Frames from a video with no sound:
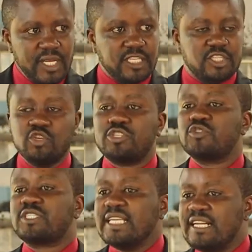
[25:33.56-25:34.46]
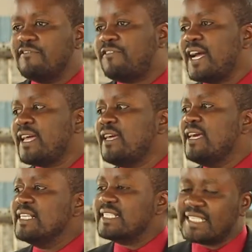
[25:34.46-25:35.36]
It is used to signify
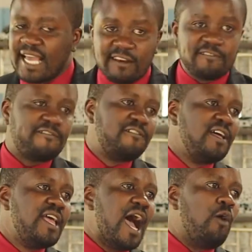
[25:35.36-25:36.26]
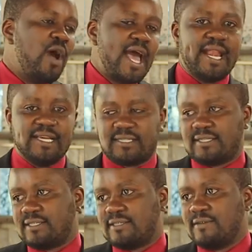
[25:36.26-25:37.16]

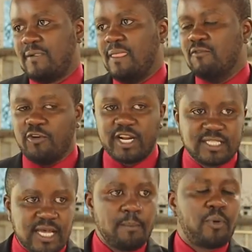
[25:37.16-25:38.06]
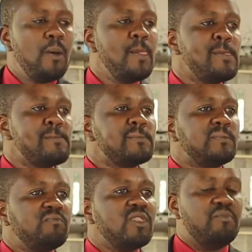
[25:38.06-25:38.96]
self-awareness. For example,
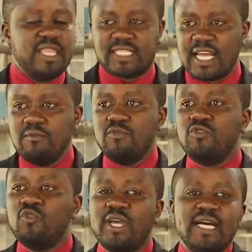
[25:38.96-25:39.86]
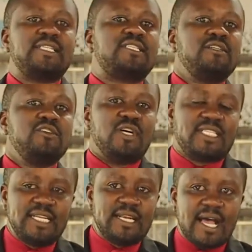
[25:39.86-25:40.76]
by the time you
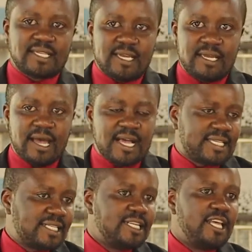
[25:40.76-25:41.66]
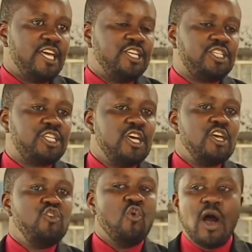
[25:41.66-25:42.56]
attain a certain age,
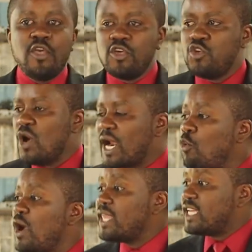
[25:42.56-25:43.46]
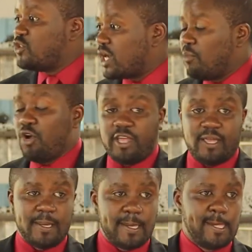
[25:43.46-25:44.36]
you are aware that you are a boy.
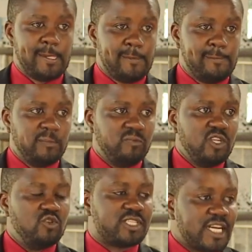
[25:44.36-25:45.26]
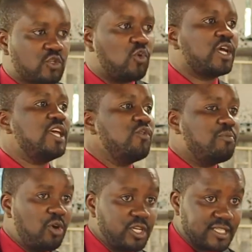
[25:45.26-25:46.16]
You start walking
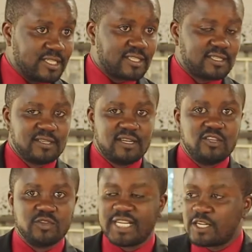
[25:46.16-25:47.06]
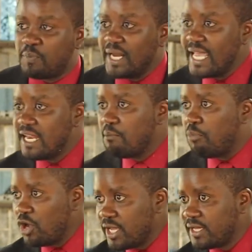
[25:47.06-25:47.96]
with boys. You start playing
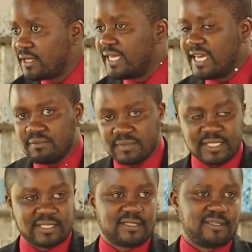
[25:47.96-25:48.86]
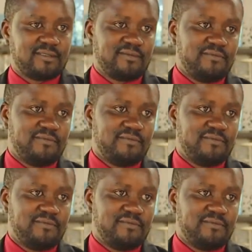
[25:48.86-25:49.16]
boy games.